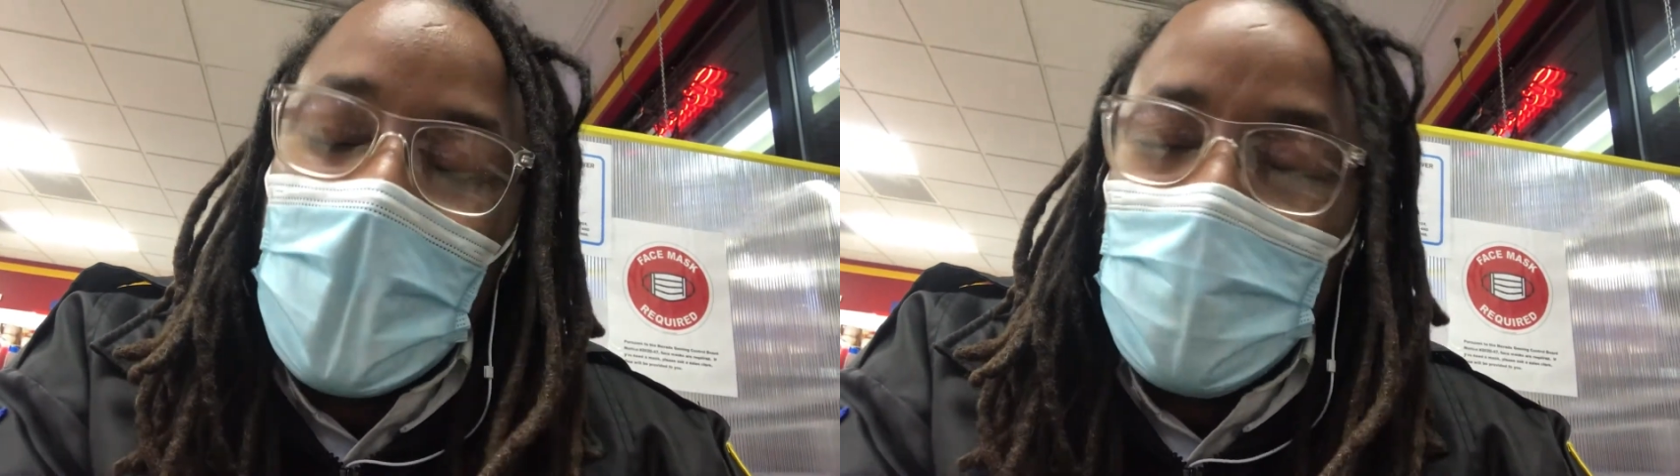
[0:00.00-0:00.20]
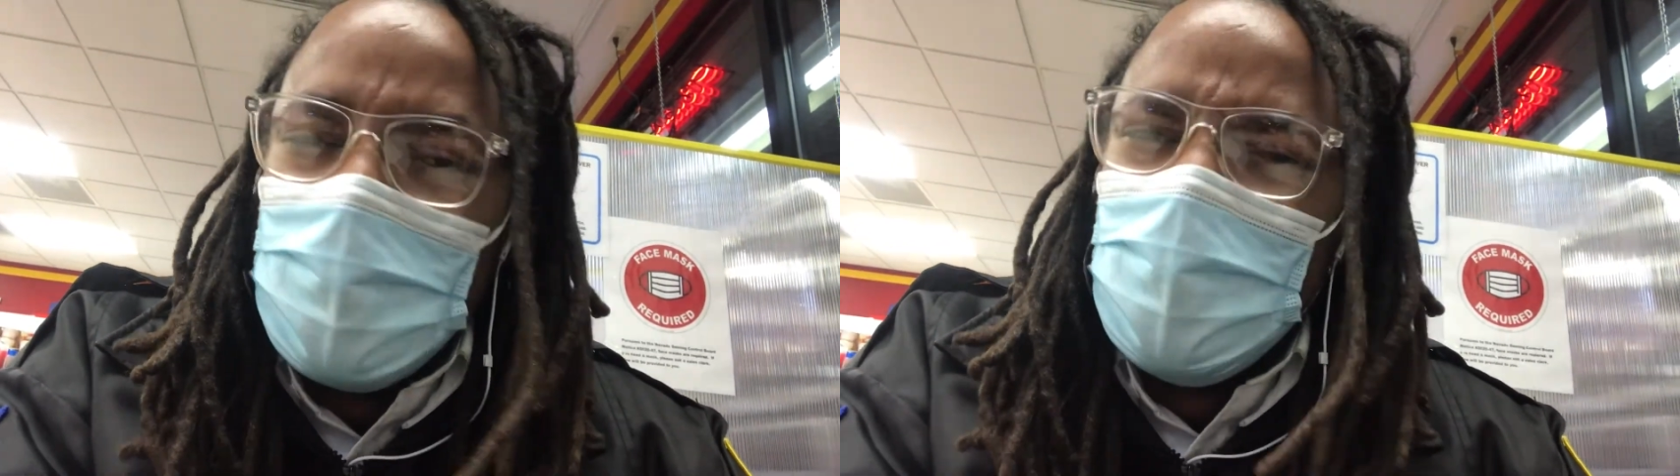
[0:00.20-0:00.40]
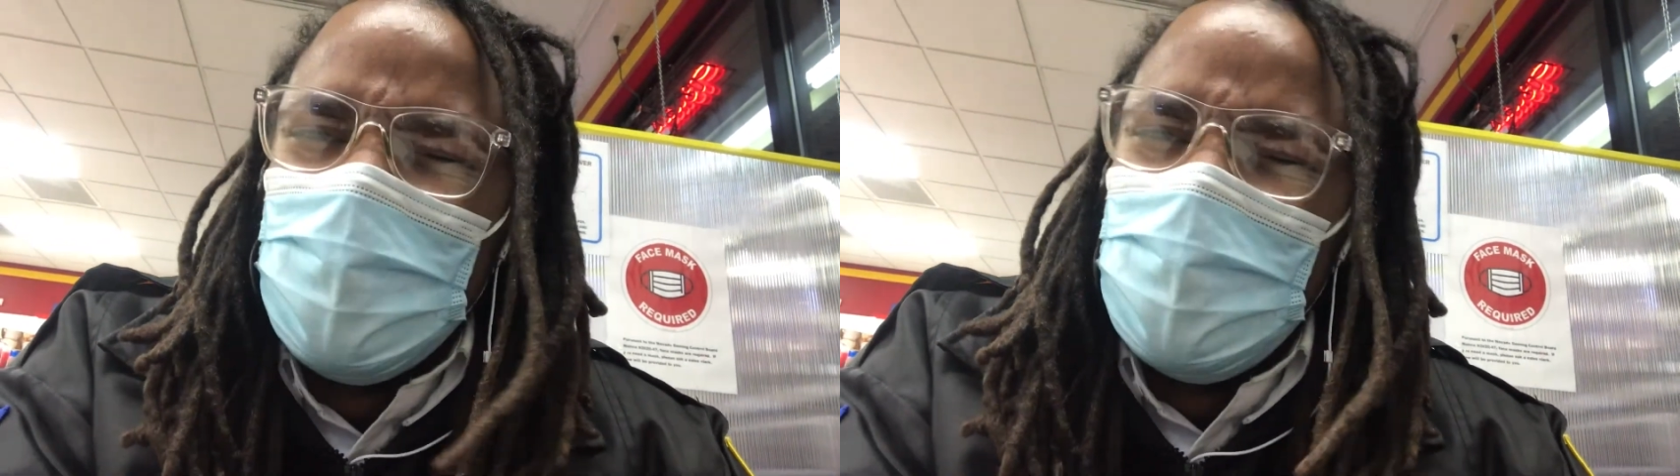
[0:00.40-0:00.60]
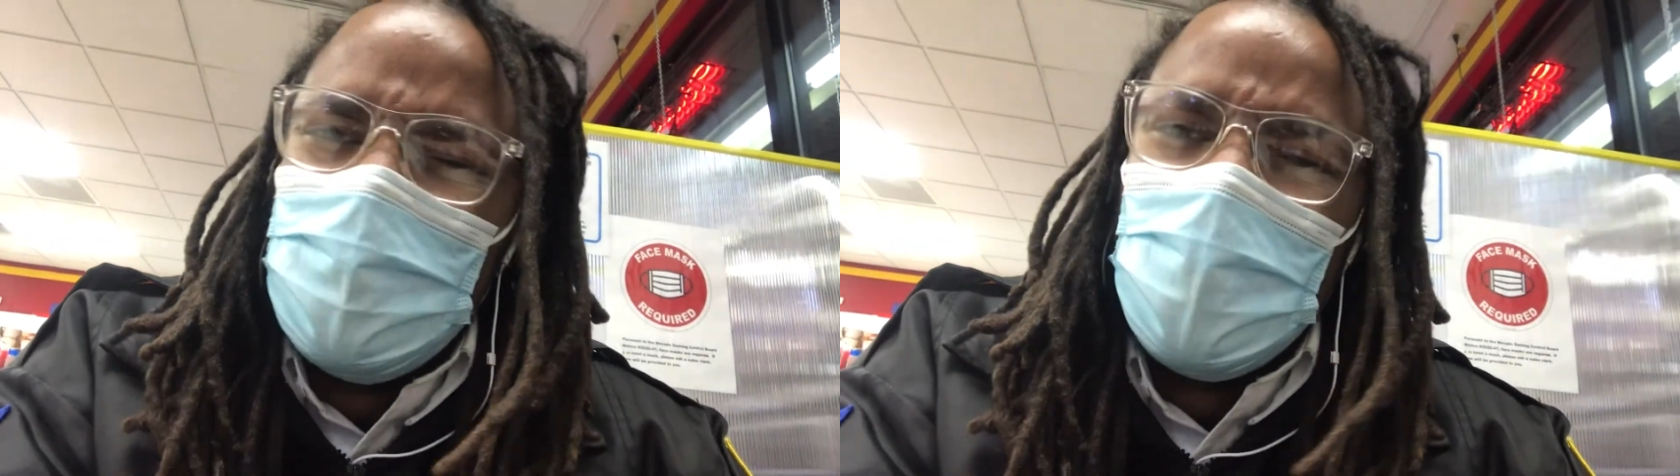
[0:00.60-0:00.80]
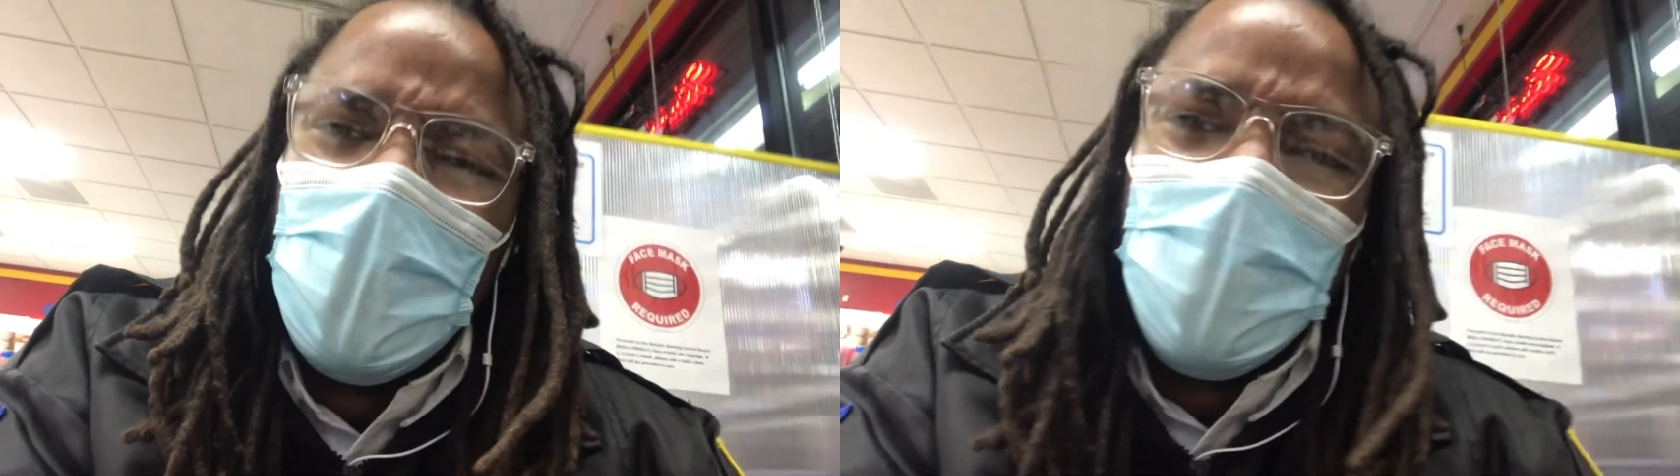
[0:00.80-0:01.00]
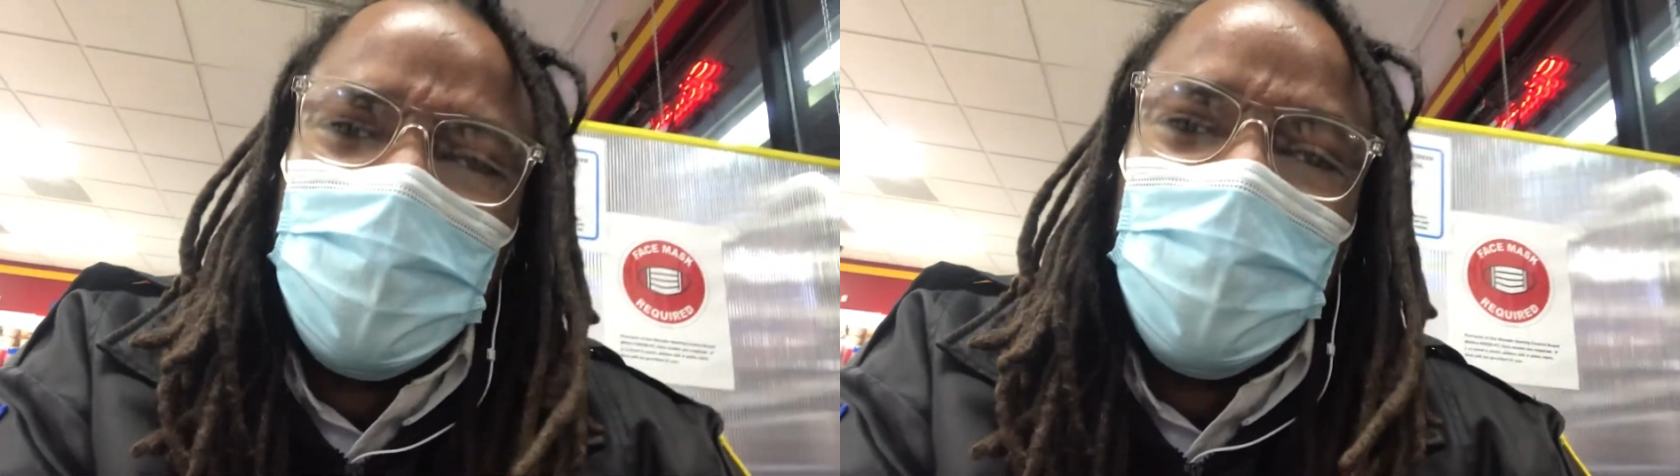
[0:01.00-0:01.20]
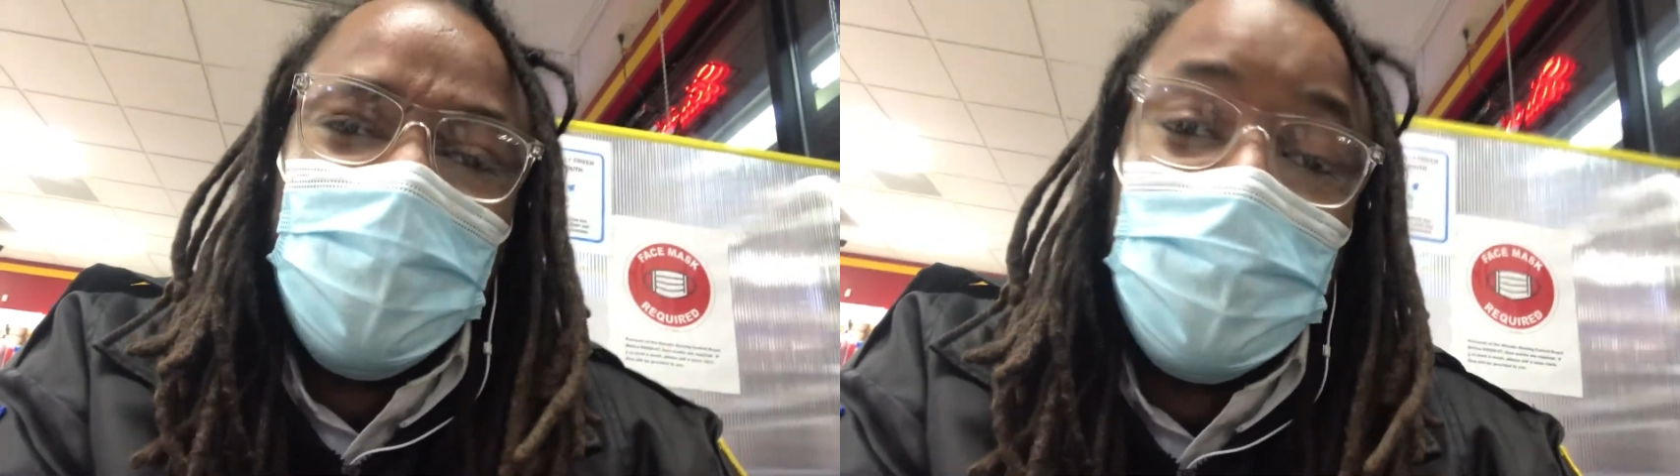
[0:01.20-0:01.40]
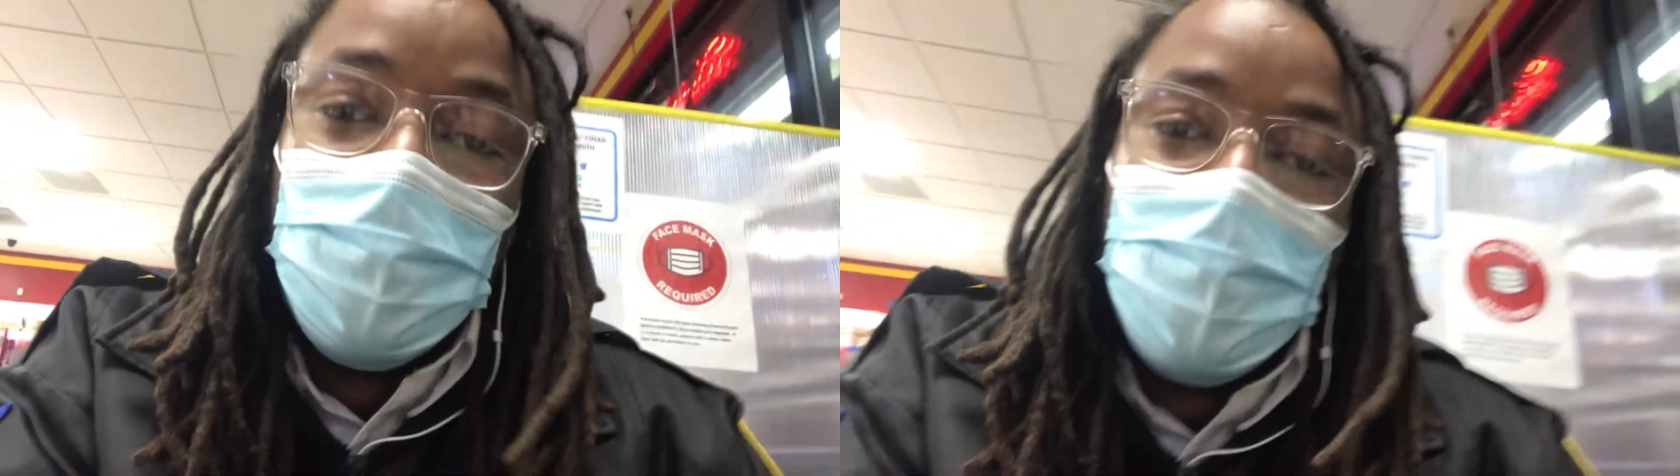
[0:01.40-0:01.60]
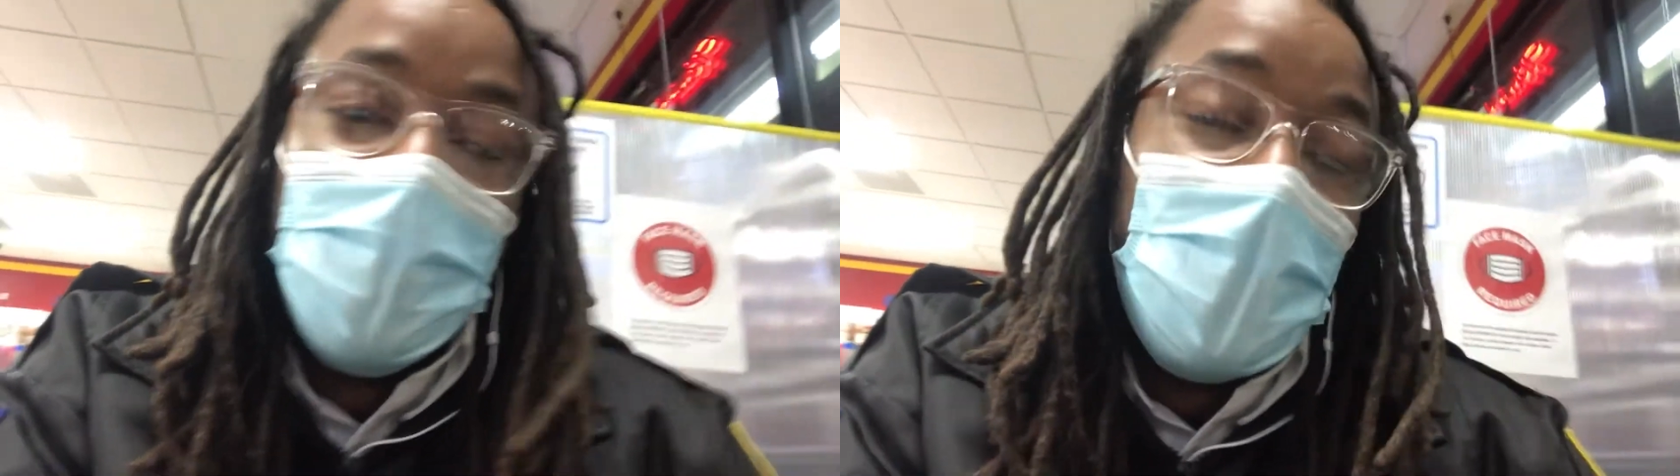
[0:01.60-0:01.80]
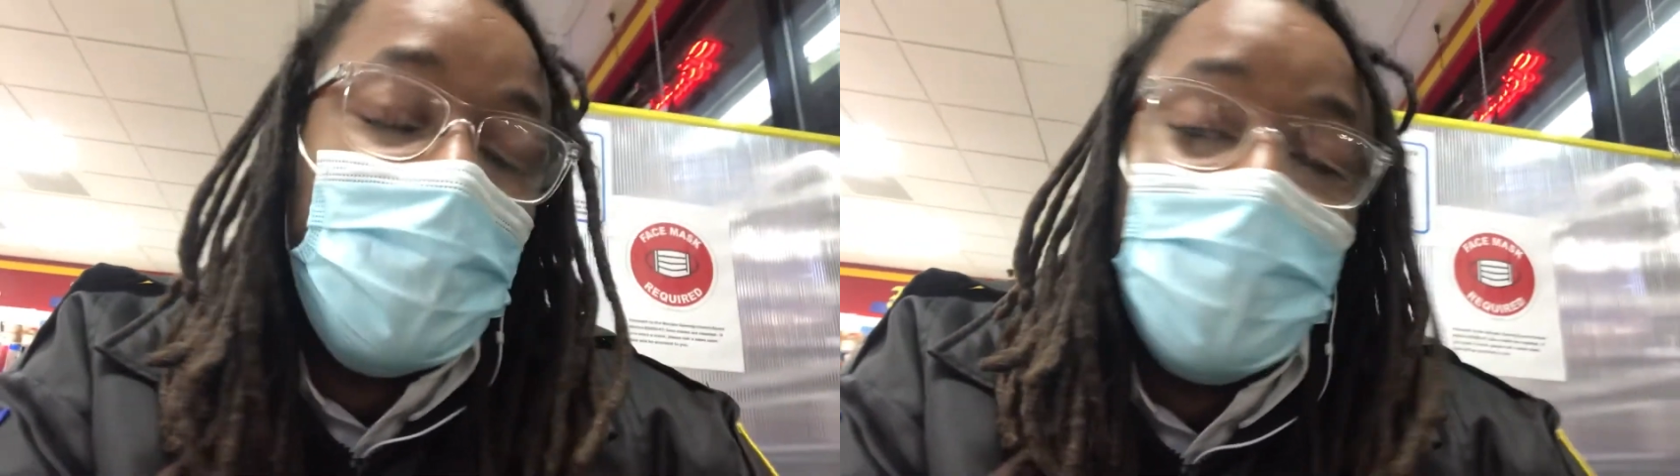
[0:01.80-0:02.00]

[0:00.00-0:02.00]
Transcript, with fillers: I don't know if this the car is insured or not,